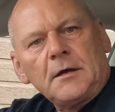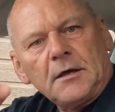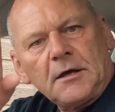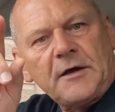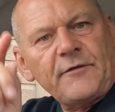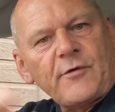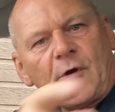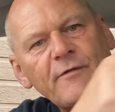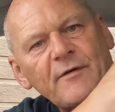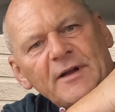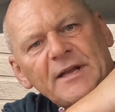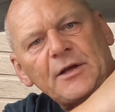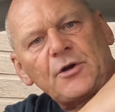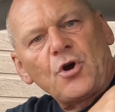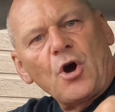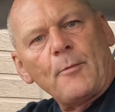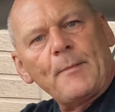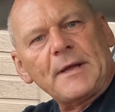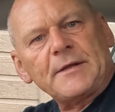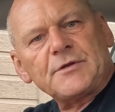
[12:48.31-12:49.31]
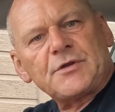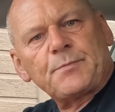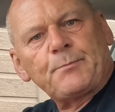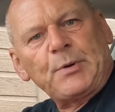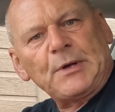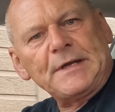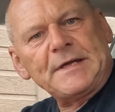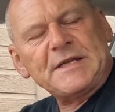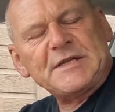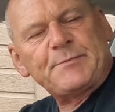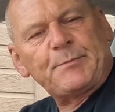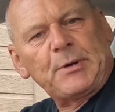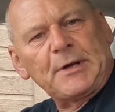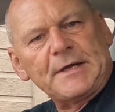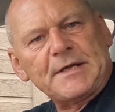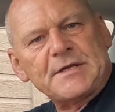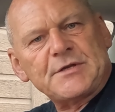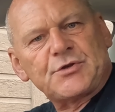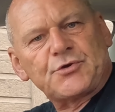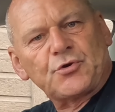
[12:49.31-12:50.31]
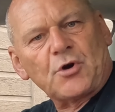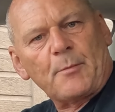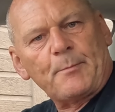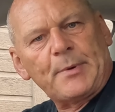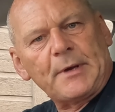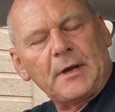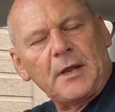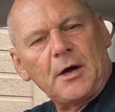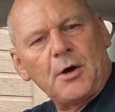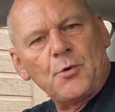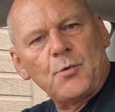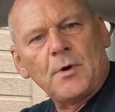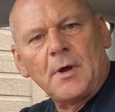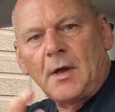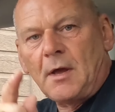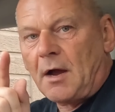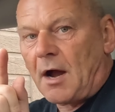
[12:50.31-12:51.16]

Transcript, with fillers: If you have any comments, please, please drop below.